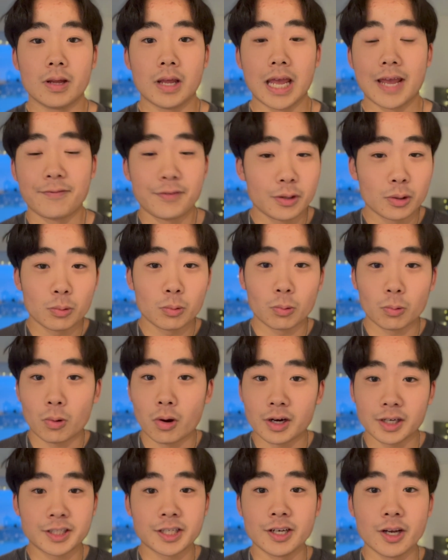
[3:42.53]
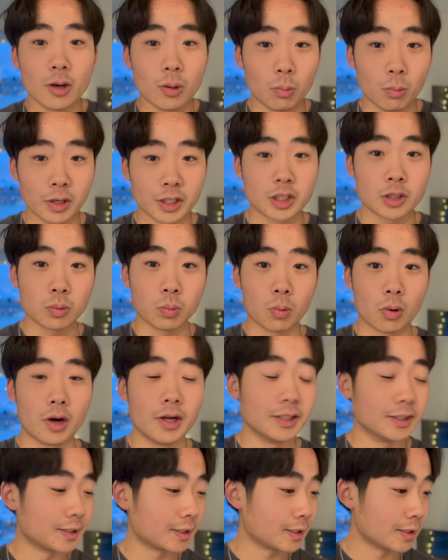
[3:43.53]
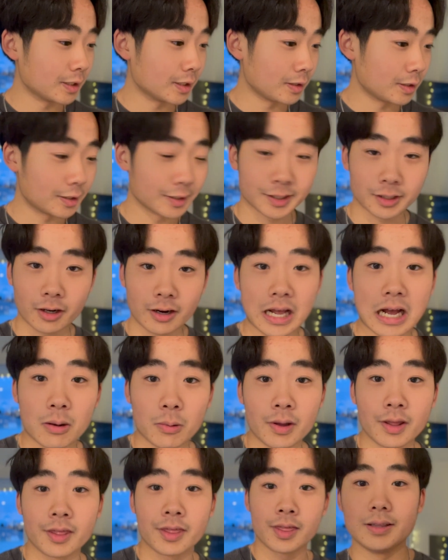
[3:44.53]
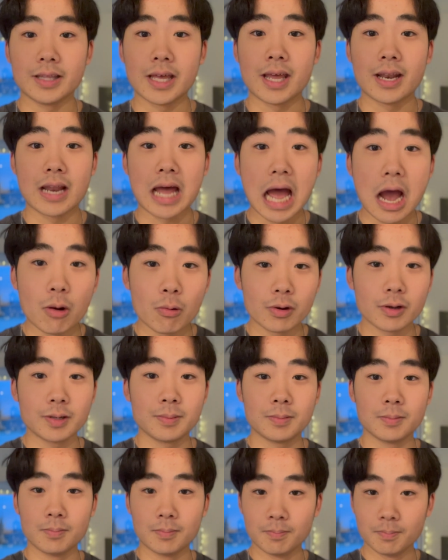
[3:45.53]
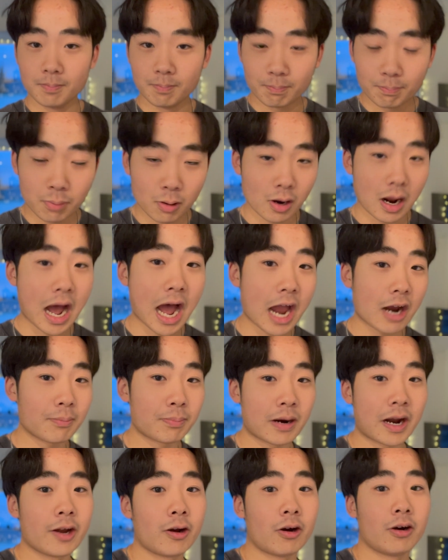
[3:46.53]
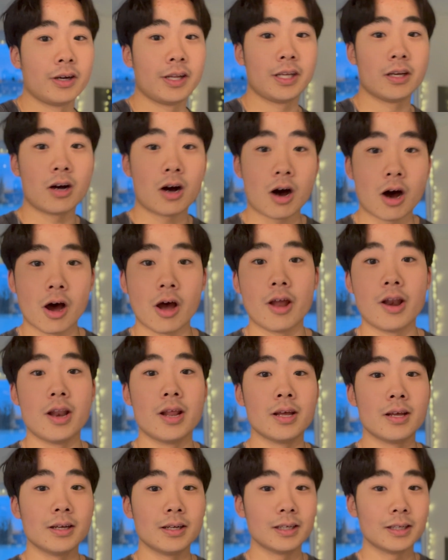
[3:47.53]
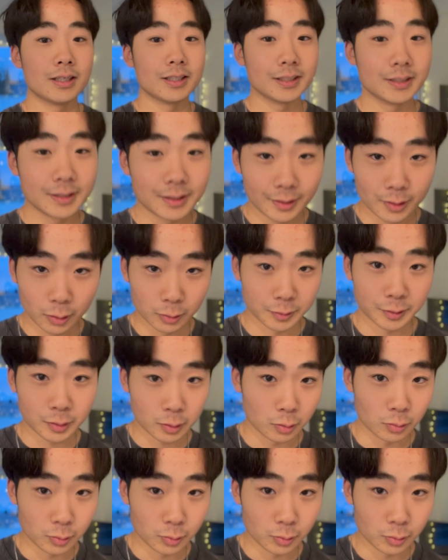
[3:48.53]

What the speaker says: if you wanted to know which ones to start out with, then I would put higher priority on those 2